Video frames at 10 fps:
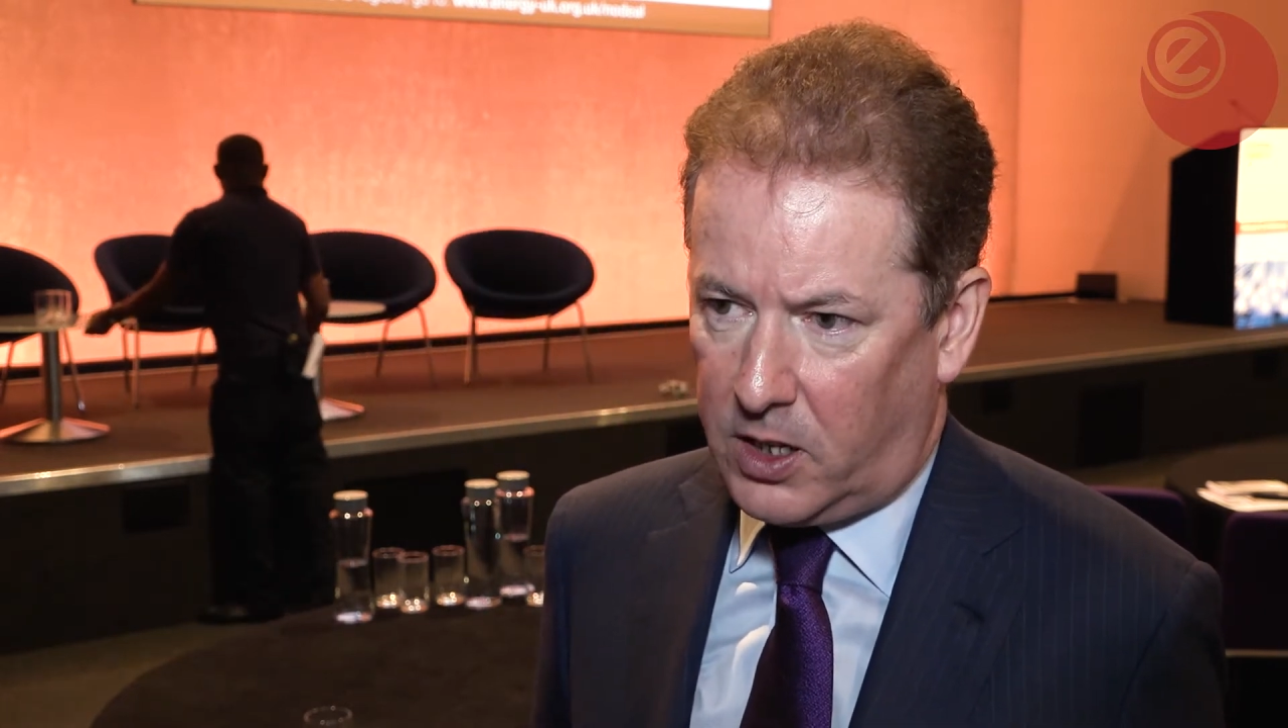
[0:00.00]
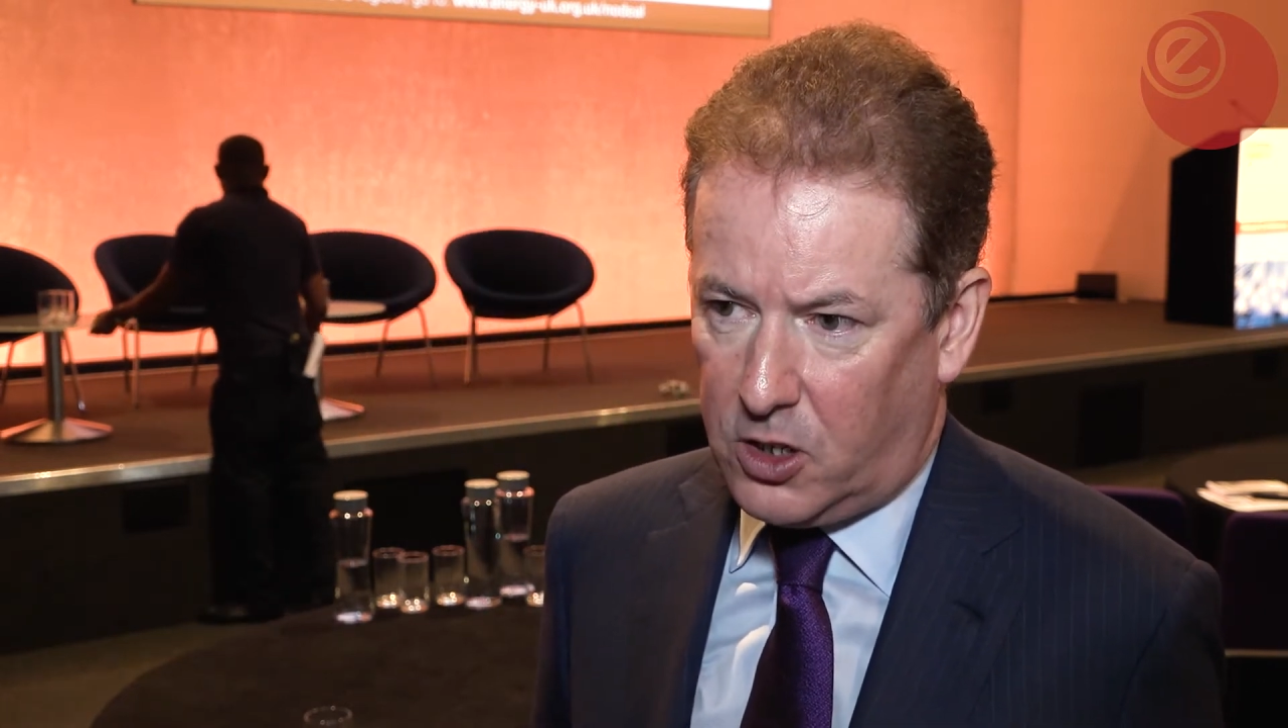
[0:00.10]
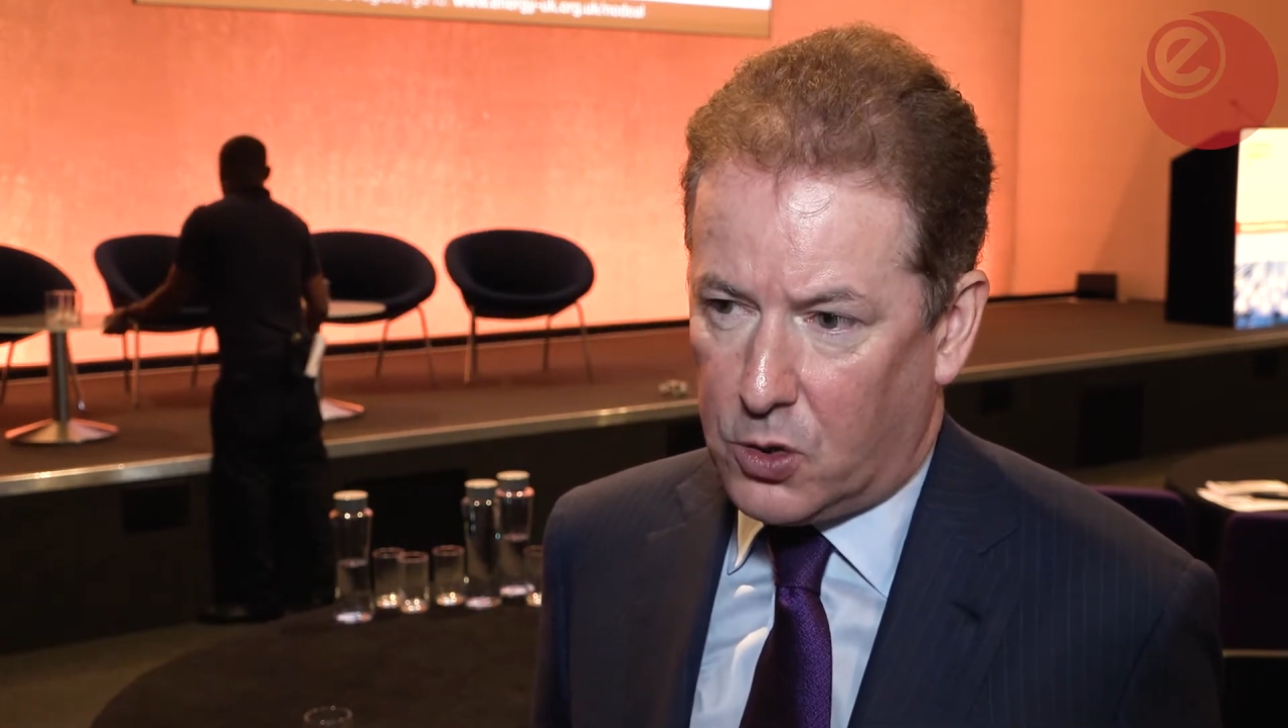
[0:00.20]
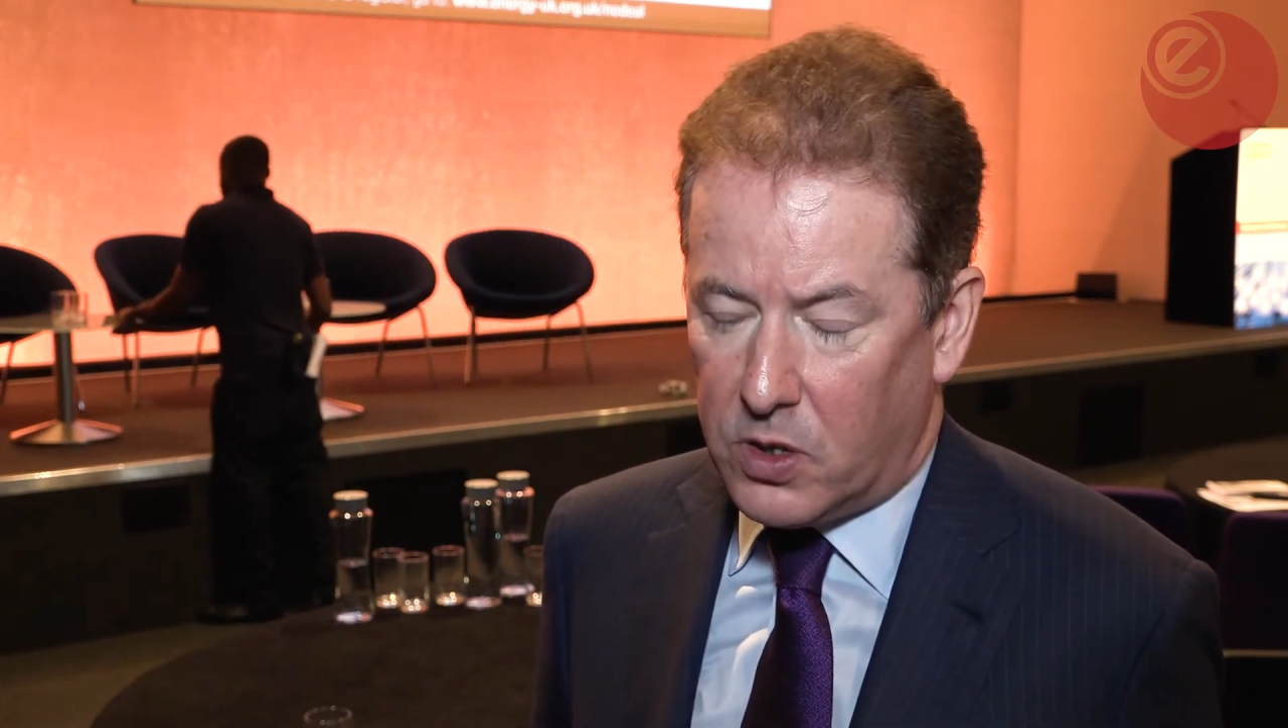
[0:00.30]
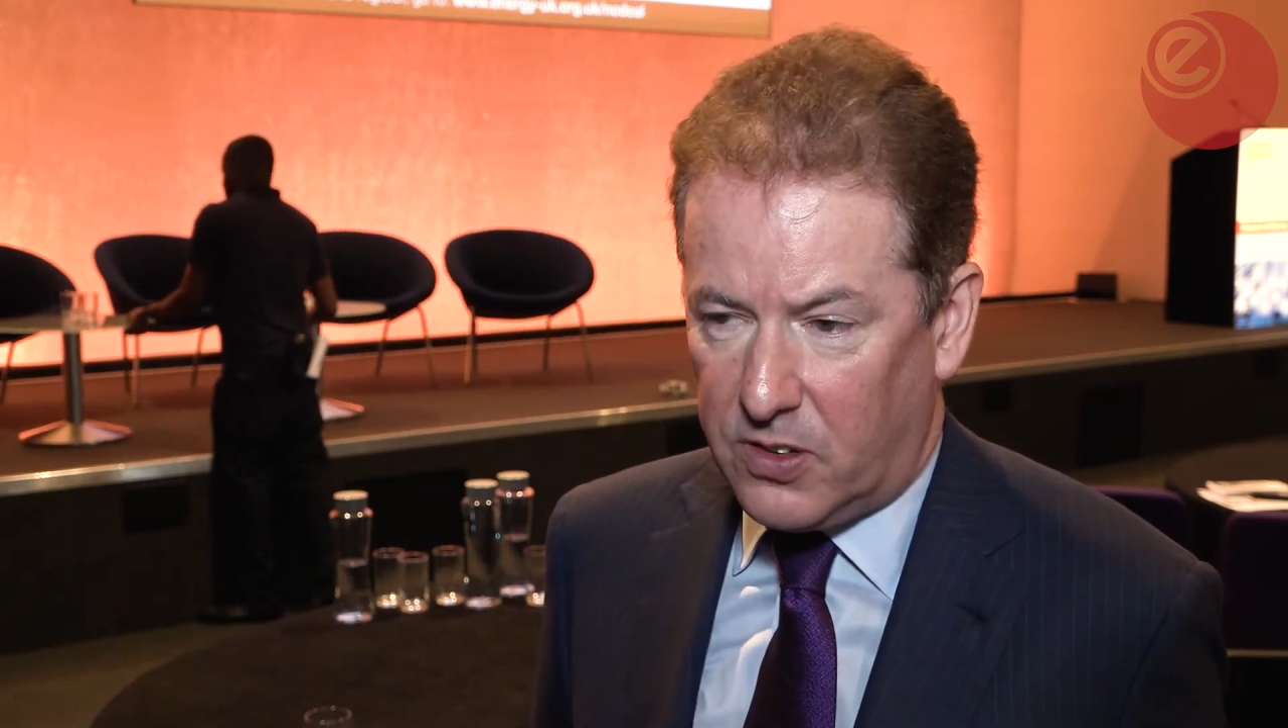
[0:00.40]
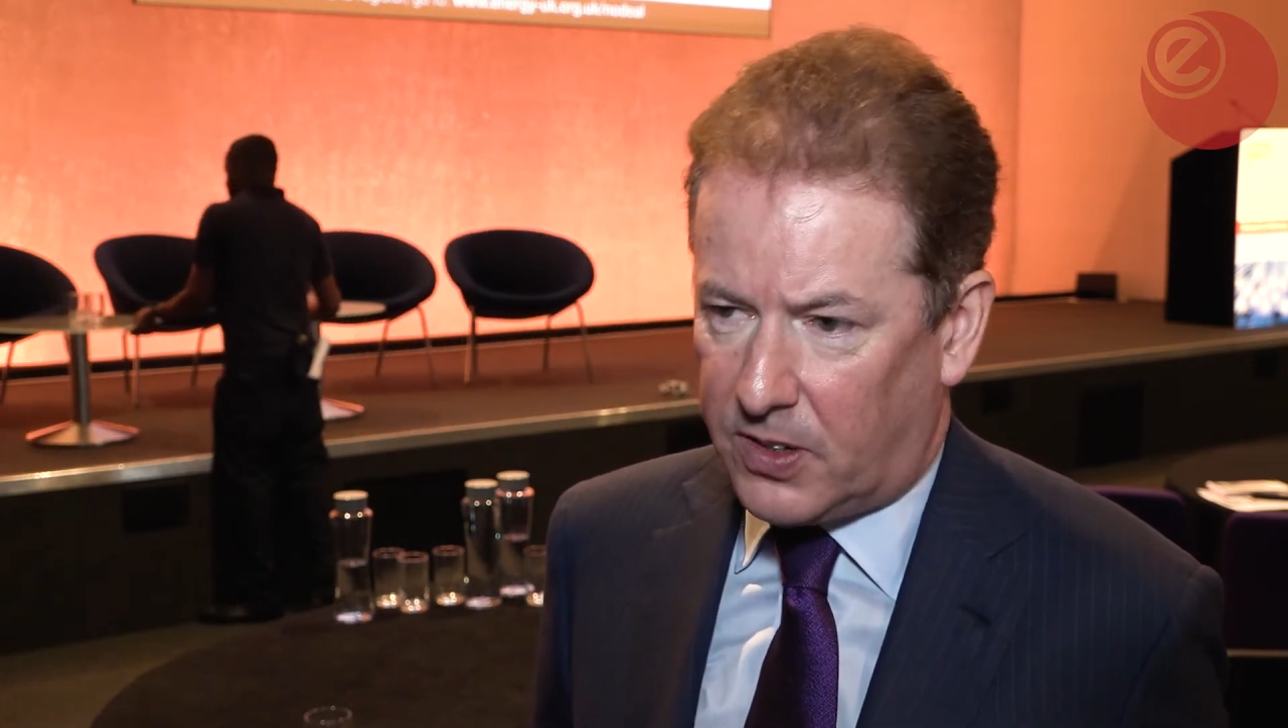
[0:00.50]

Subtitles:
into it is